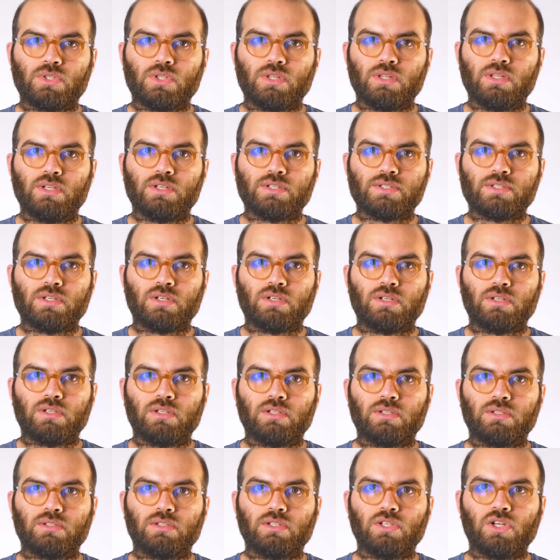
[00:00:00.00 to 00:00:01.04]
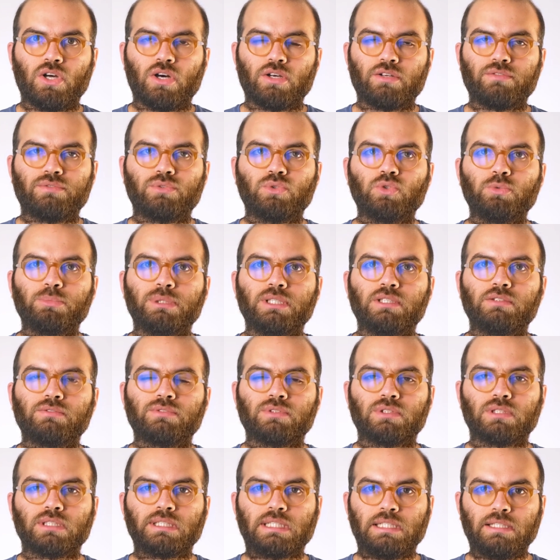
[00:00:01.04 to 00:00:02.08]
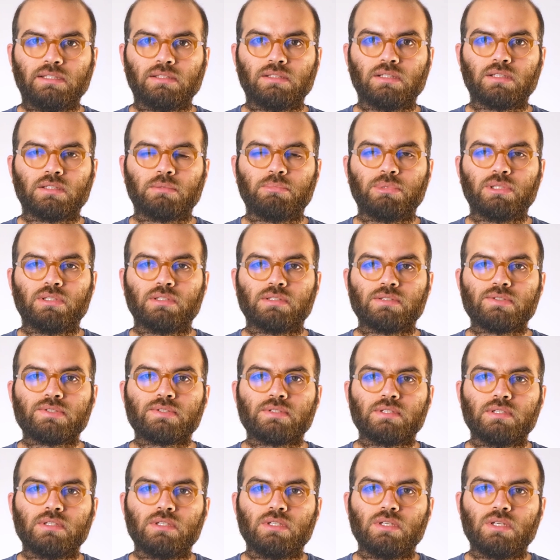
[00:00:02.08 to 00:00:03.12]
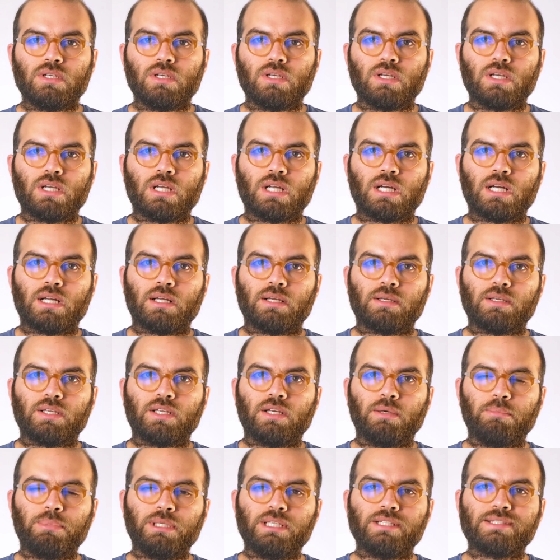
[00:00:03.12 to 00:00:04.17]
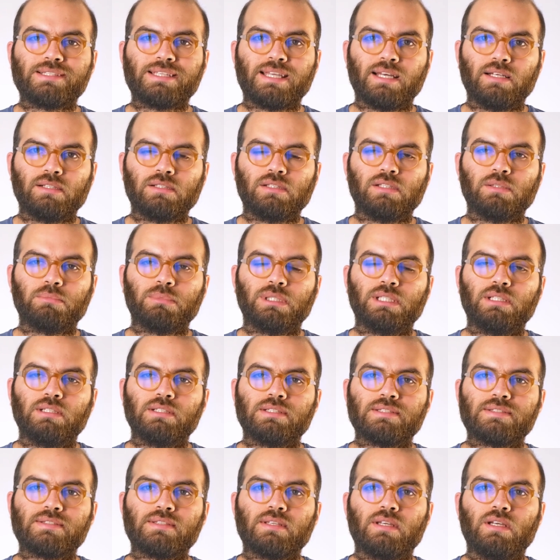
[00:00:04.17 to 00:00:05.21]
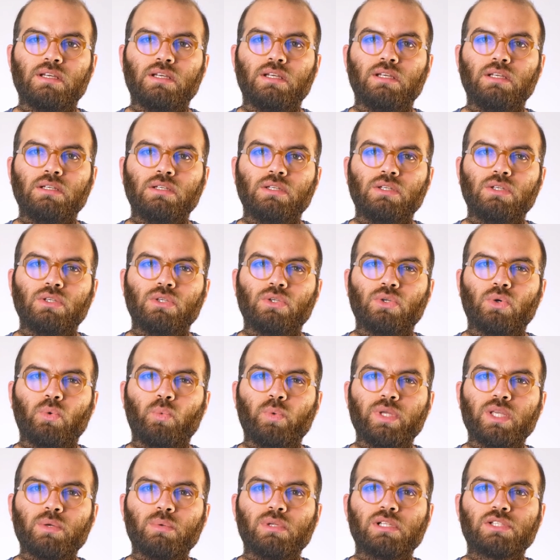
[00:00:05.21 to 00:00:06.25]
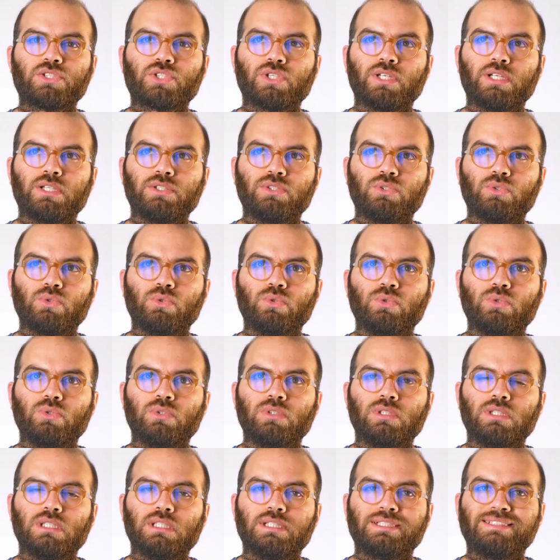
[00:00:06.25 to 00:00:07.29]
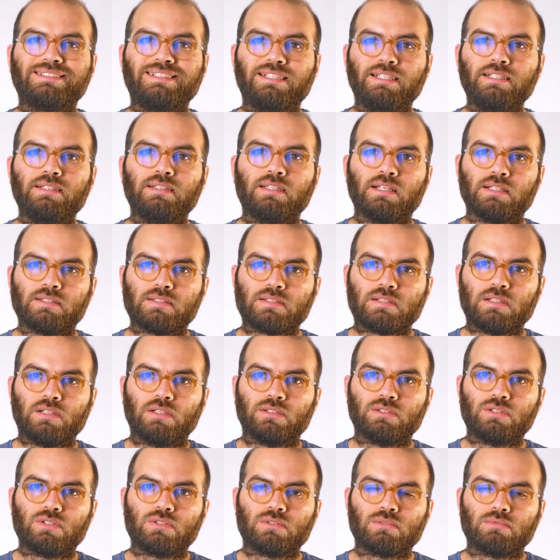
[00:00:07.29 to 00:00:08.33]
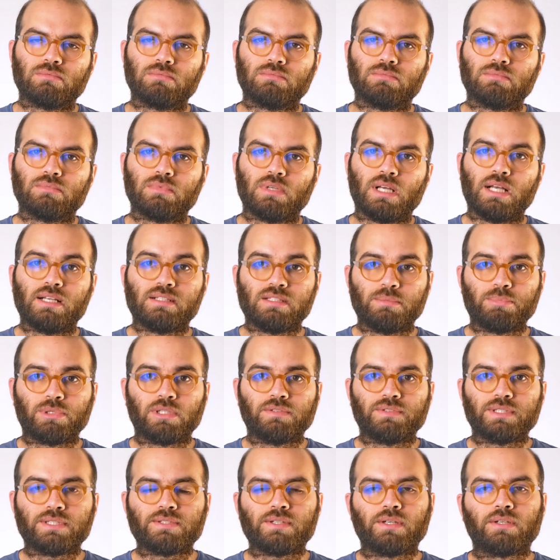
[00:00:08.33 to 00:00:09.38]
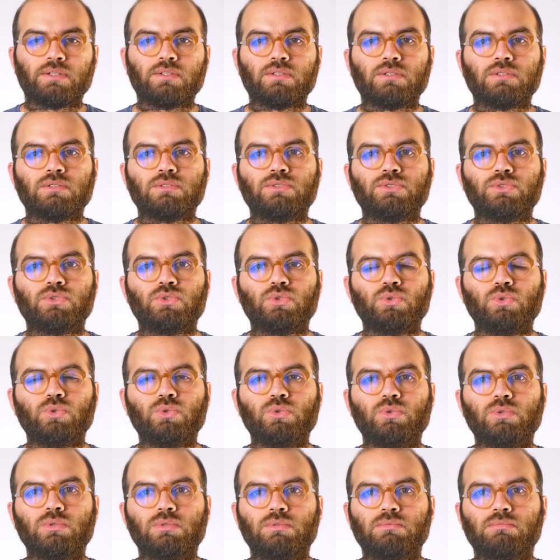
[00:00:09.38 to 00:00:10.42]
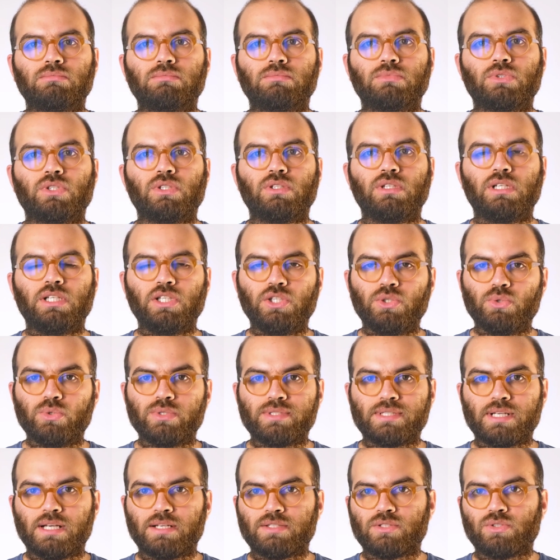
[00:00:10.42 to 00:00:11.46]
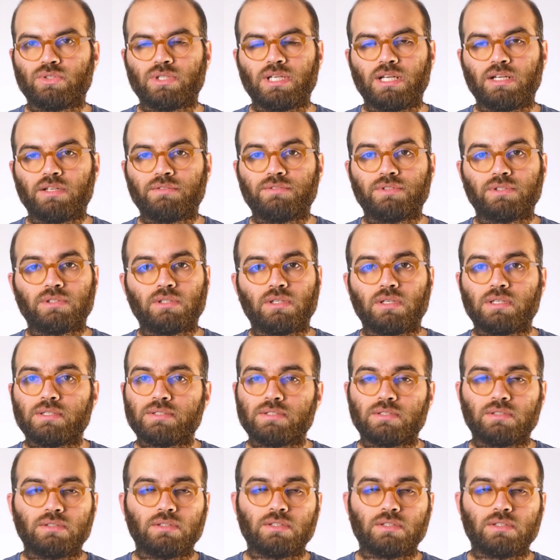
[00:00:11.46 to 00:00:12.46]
there's a lot of room in for clean tech, because companies can come in and say, we will try to treat that sludge as a private sector to reuse as organic fertilizer. And